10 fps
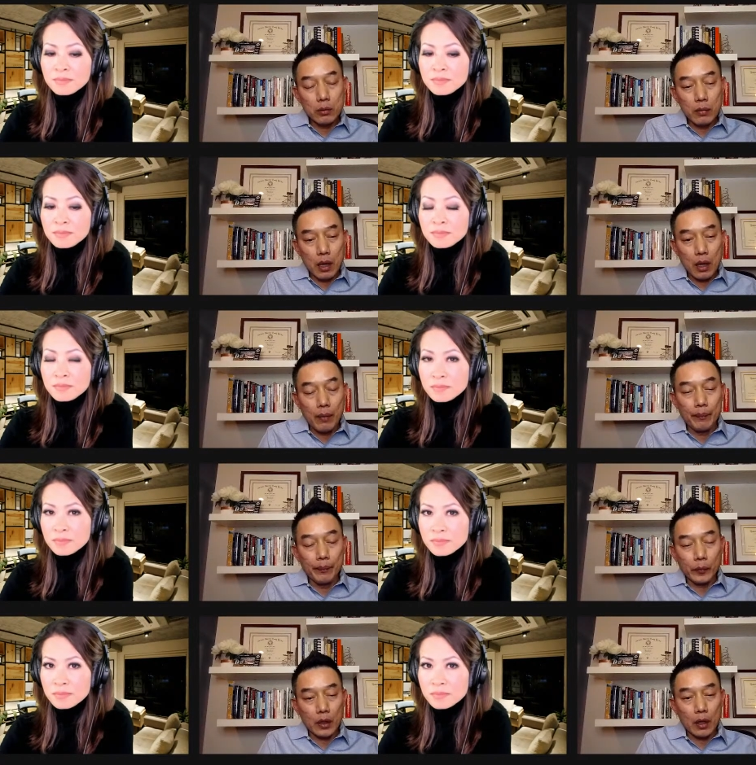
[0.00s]
Speaker 1: um,
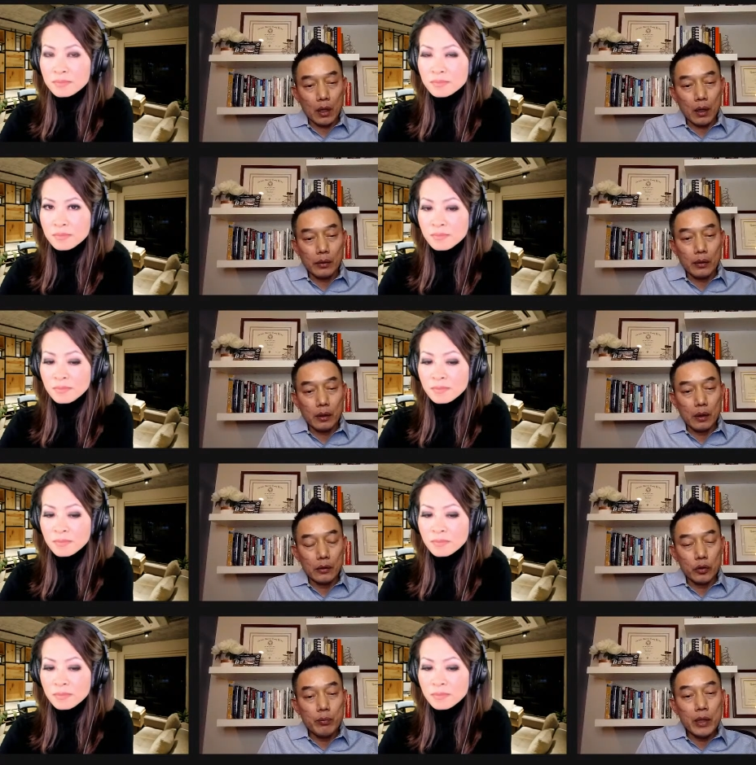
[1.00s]
uh,
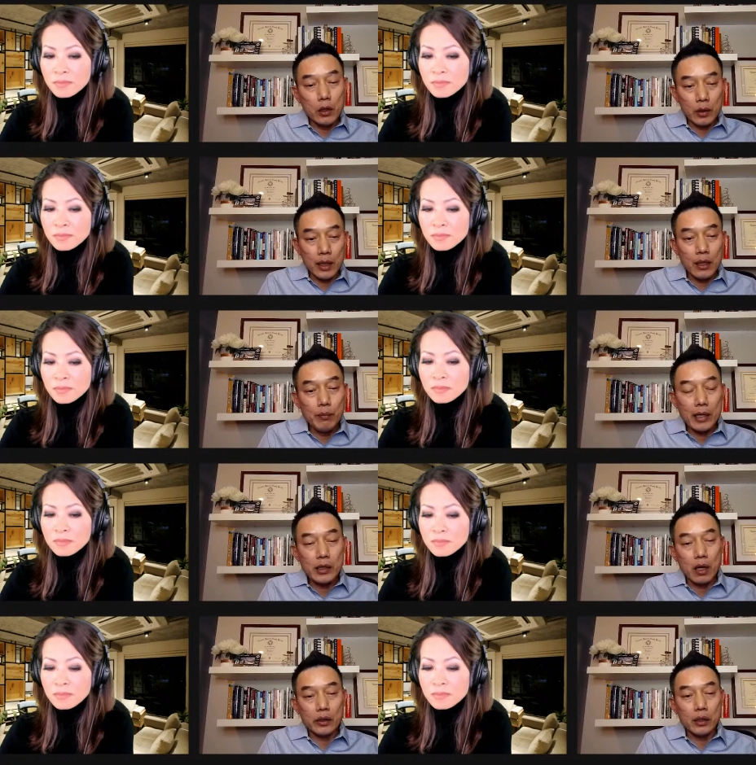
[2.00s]
treatment you need based
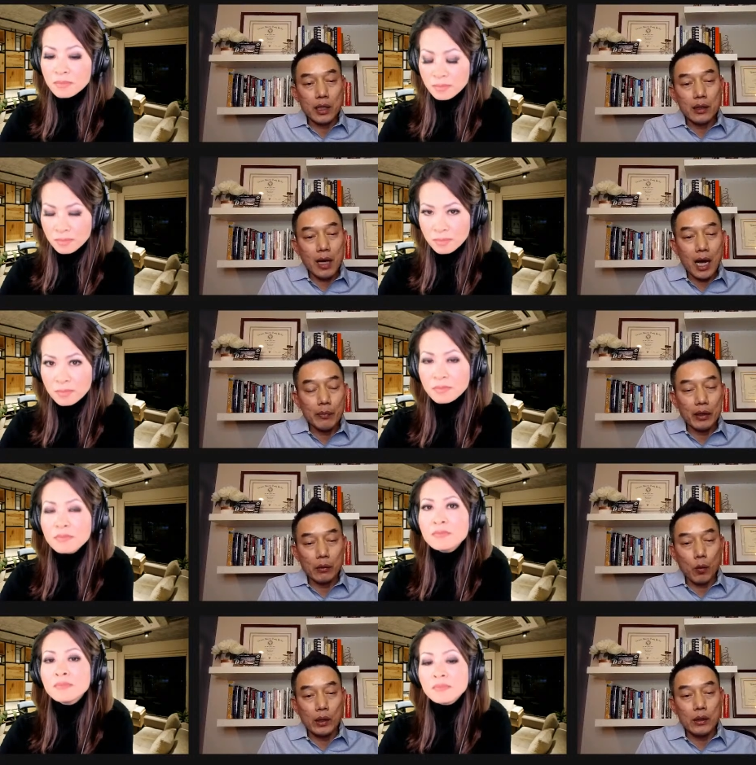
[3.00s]
on your skin type and
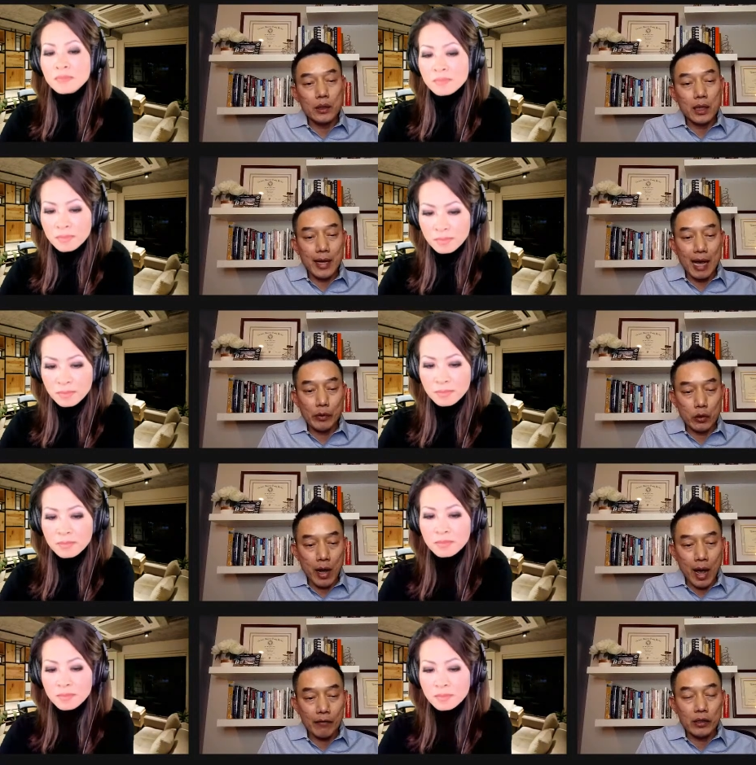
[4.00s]
what skin damage
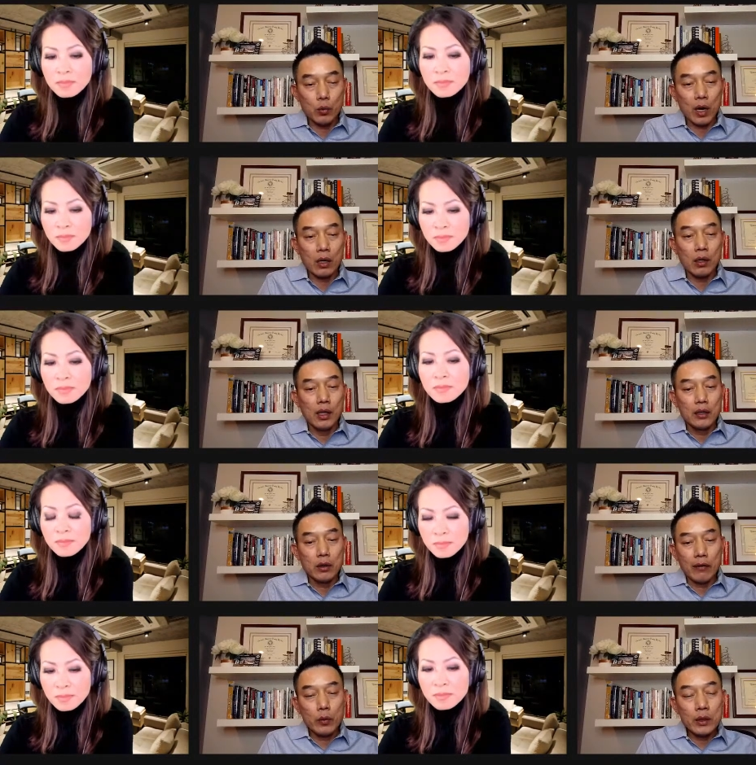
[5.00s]
you have as well.
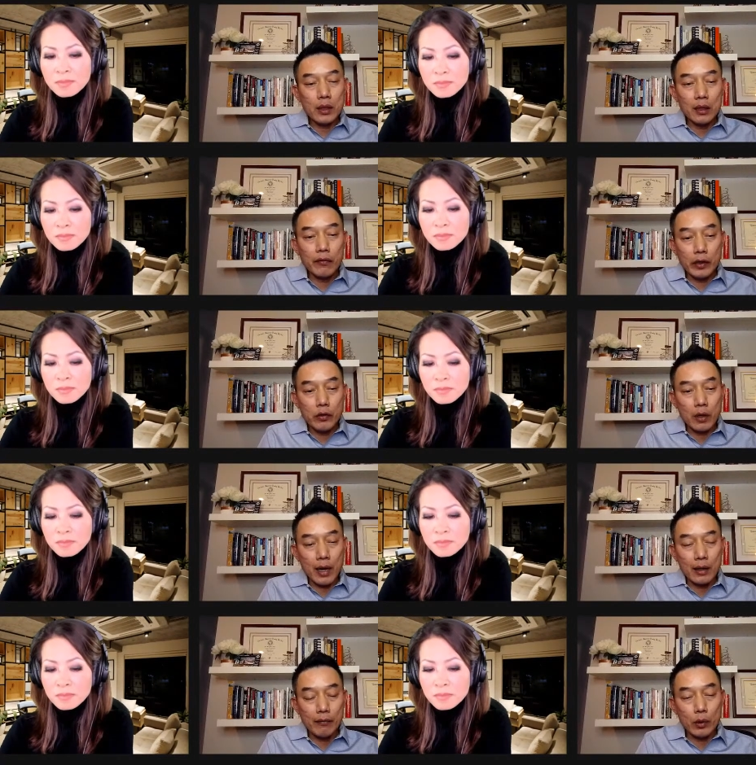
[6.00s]
So everyone's
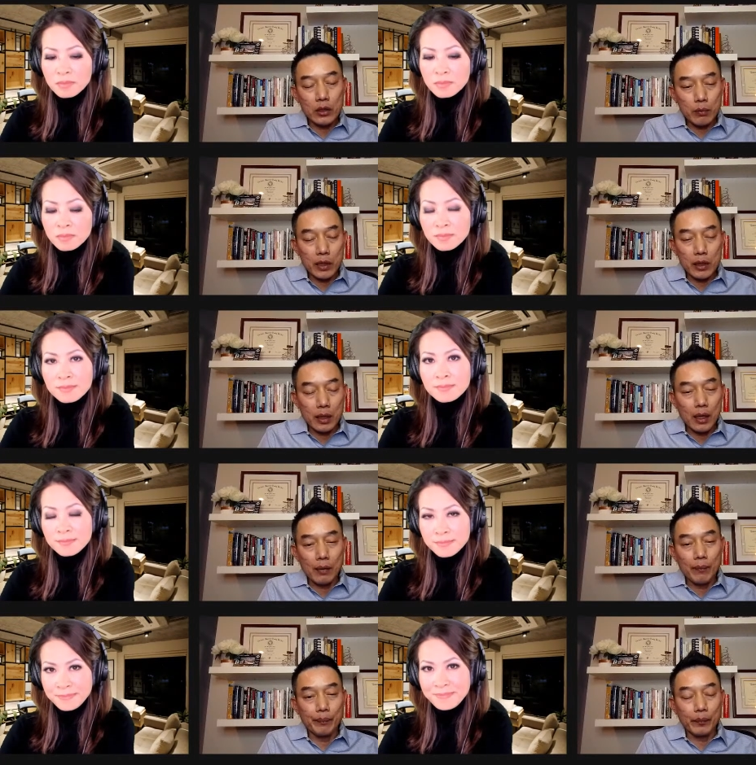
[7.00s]
individualized and everyone should be
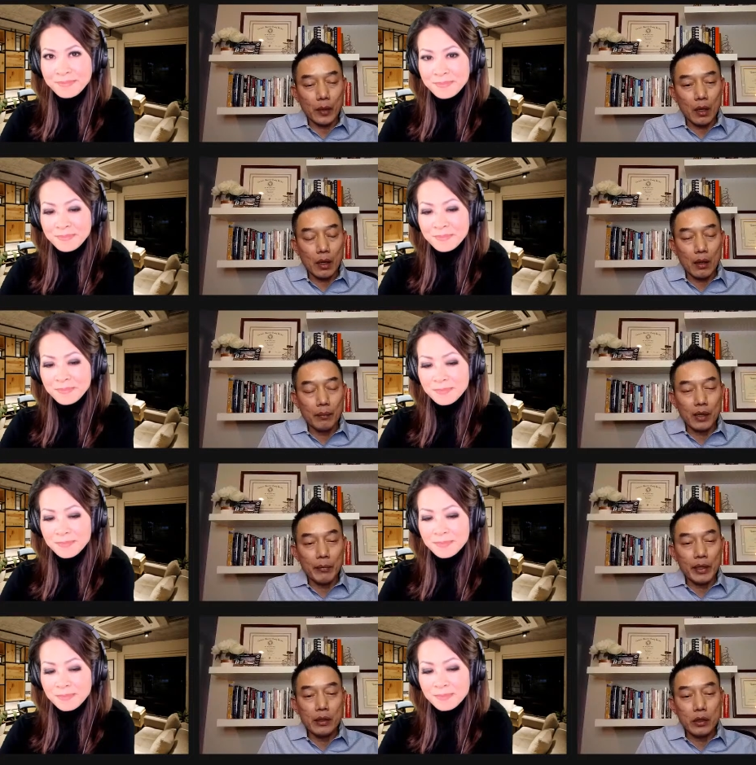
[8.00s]
um, um,
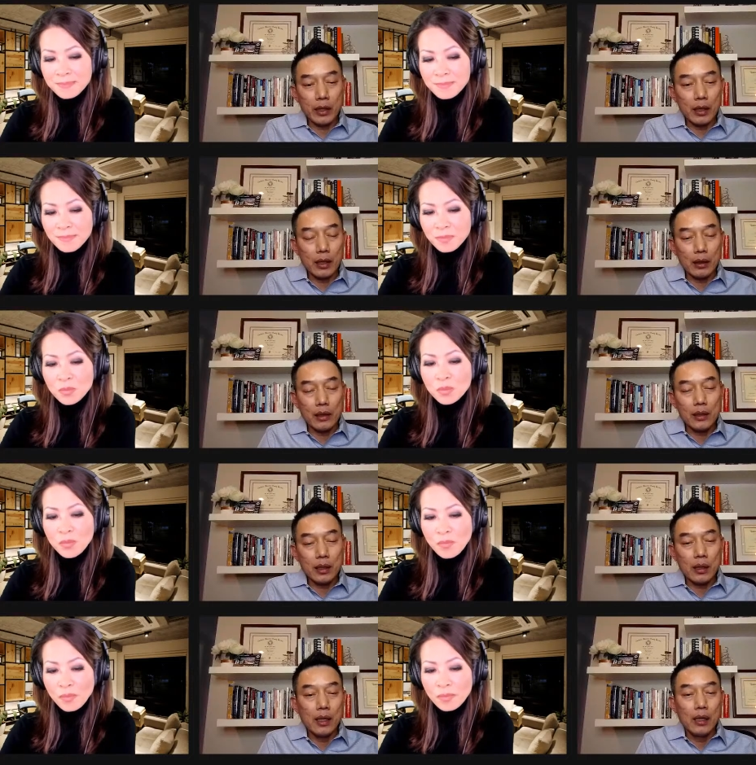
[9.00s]
coming in to get at
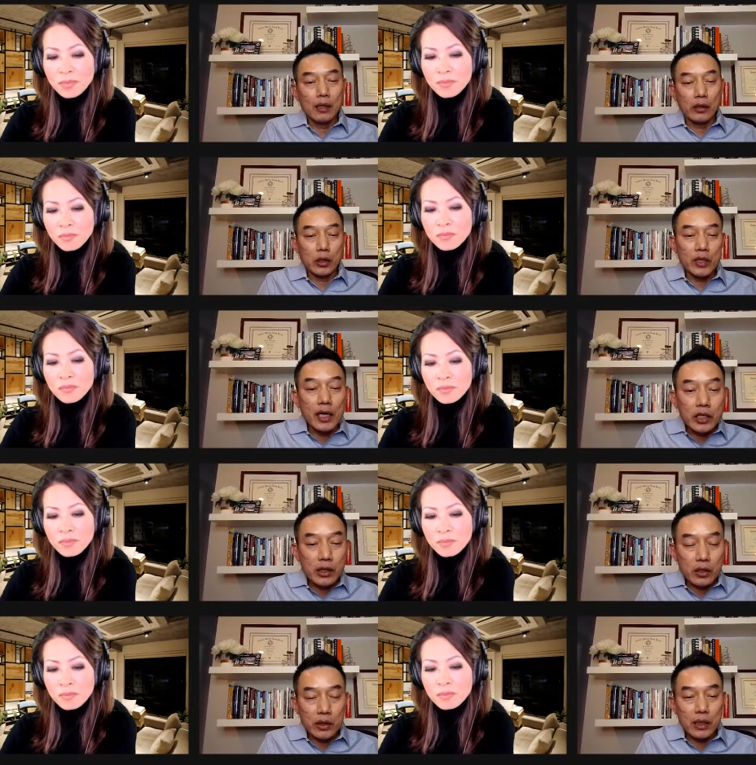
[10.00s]
least a
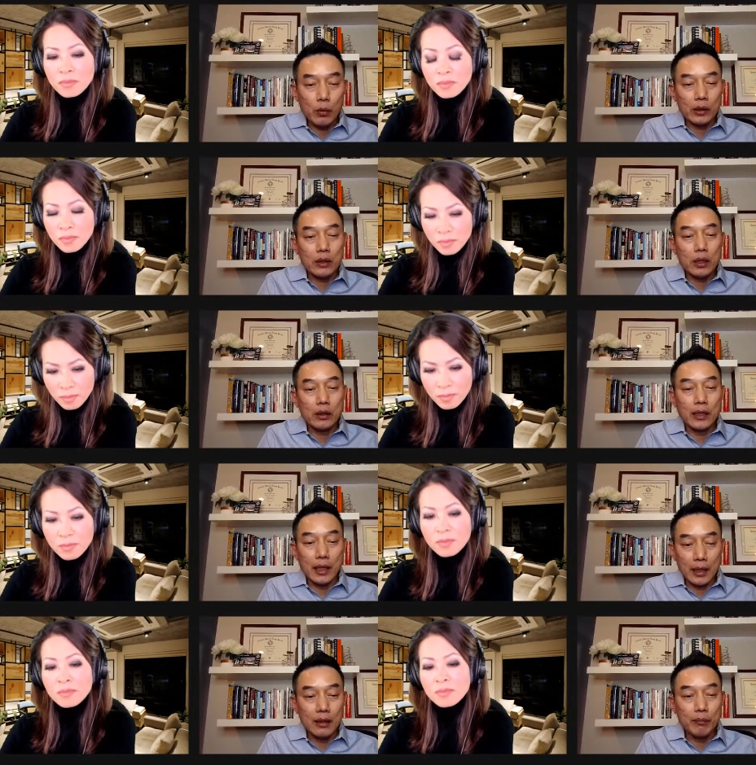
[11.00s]
consultation to see what uh, they
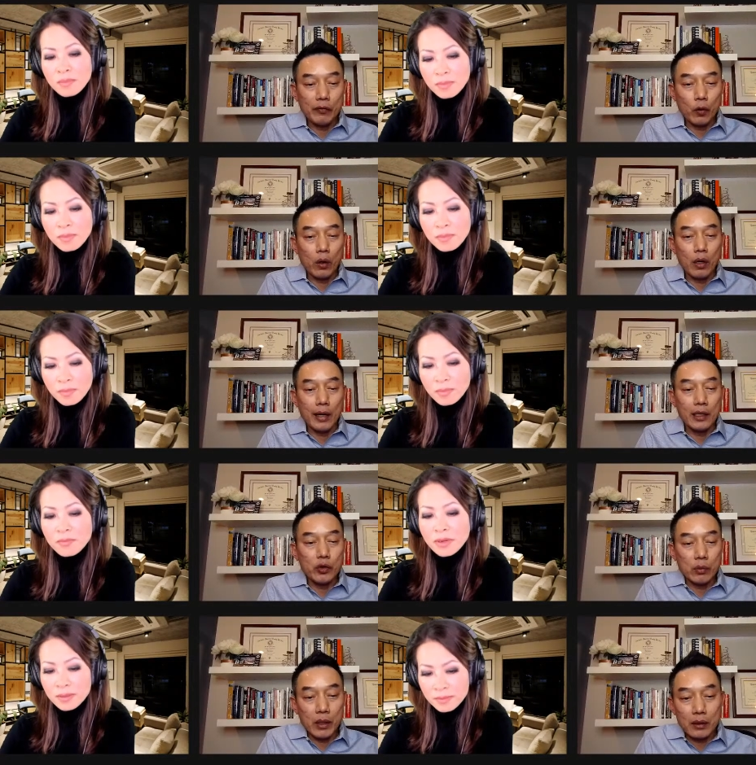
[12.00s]
need before
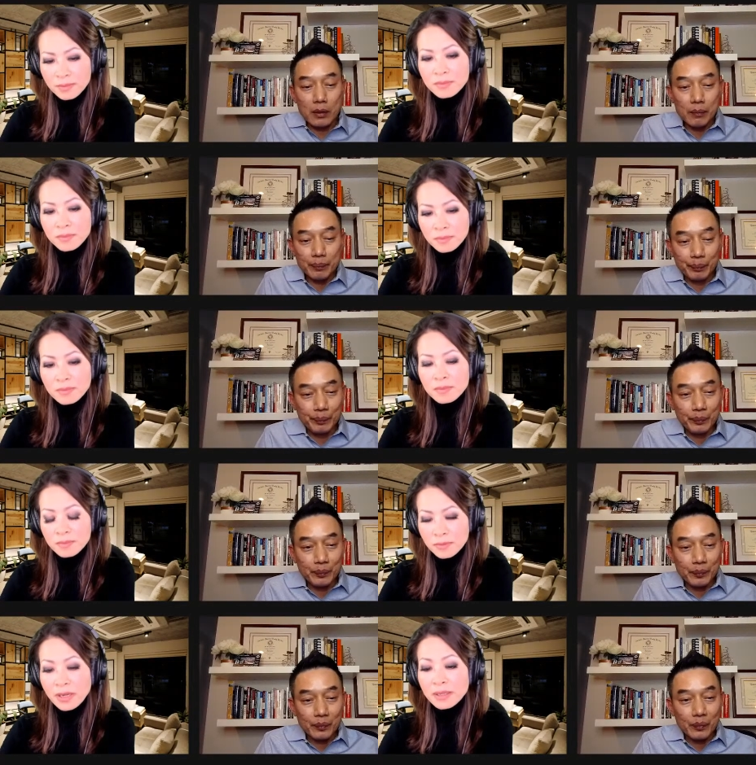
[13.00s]
any treatment.
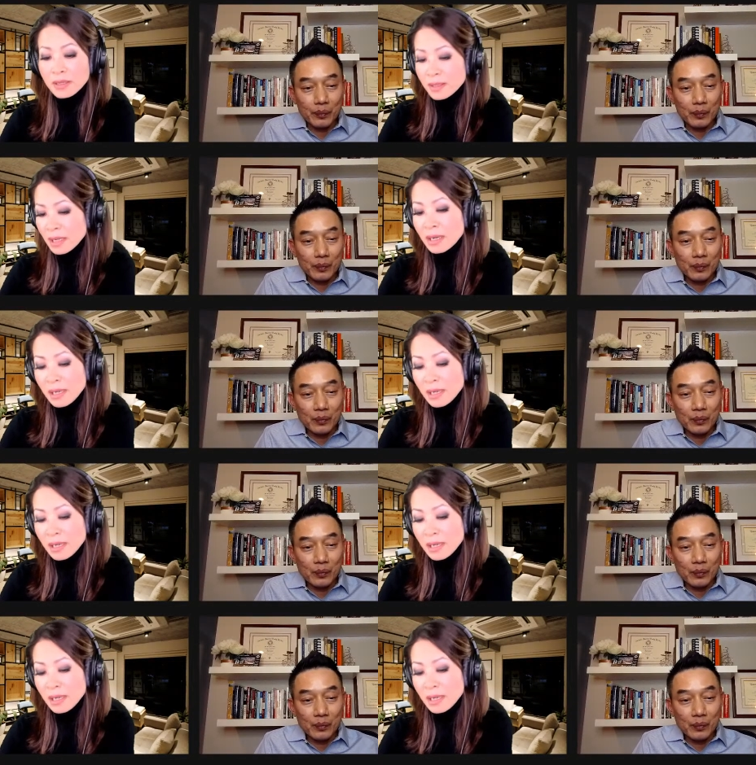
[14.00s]
Speaker 2: Right. Uh, and